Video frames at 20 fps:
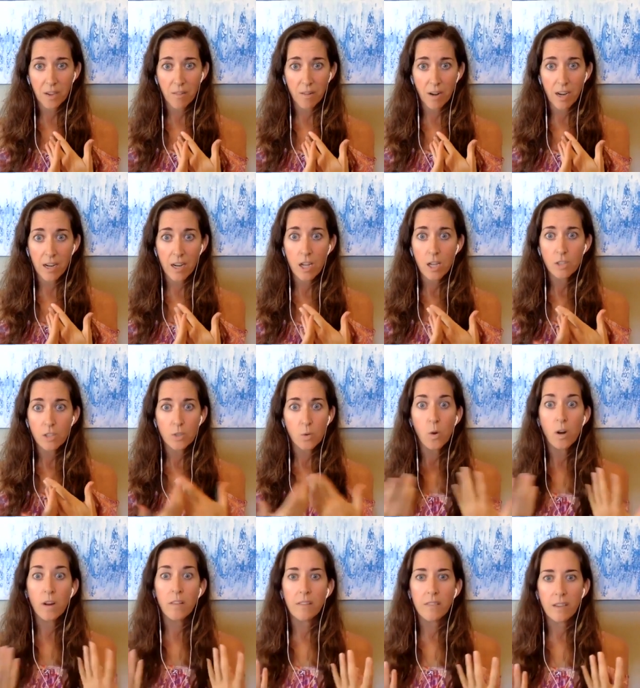Right. So,
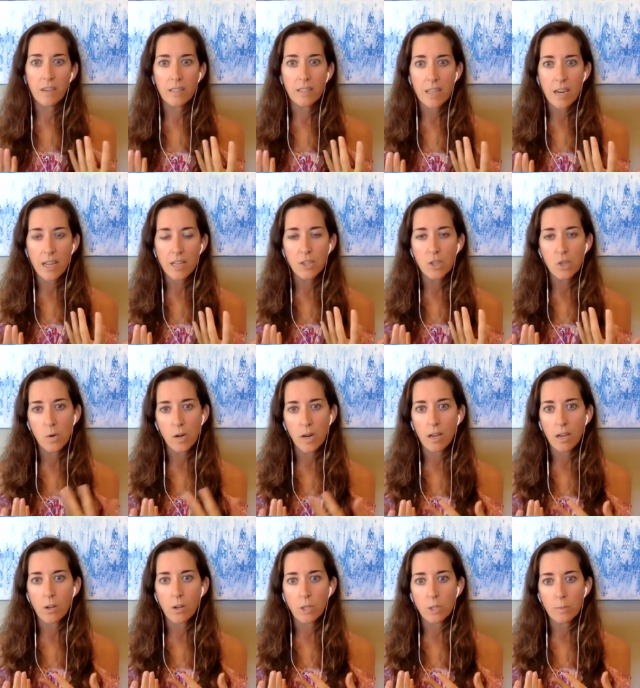one of the things that I do when
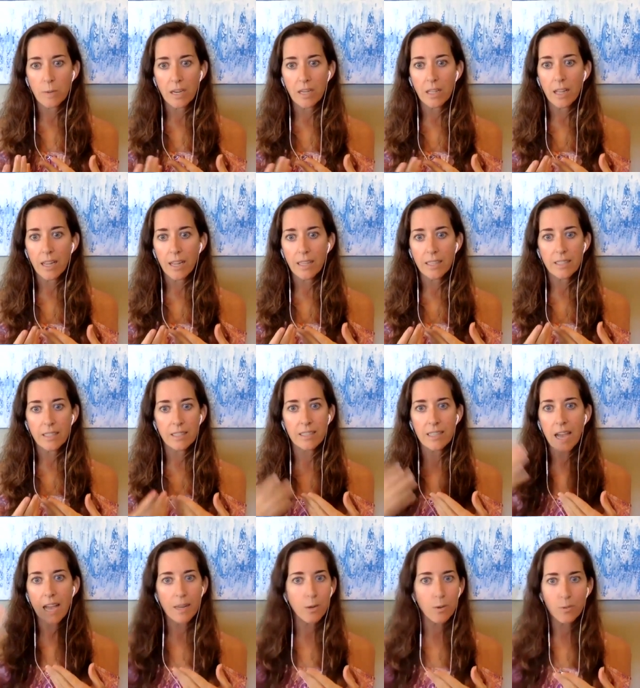I coach my clients is
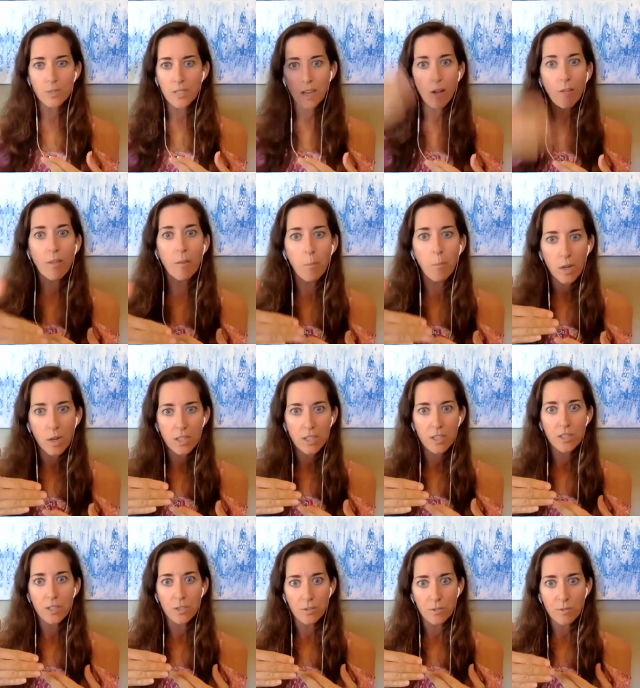I don't tell them what
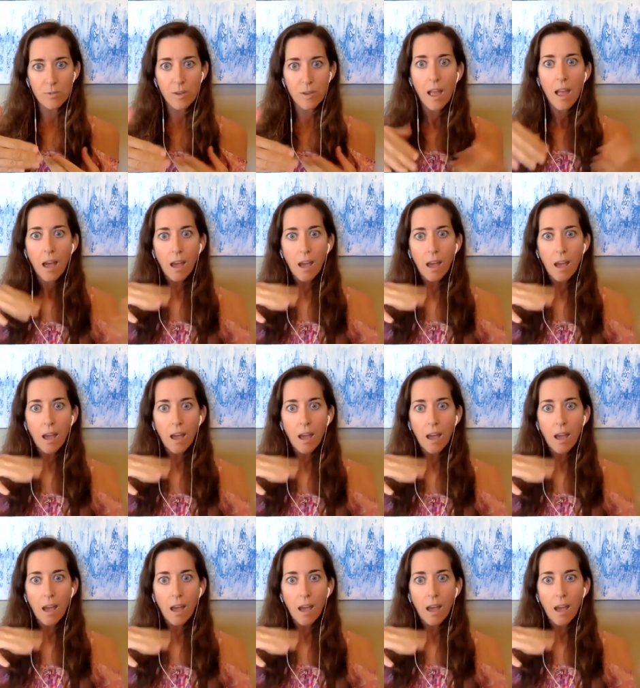to do.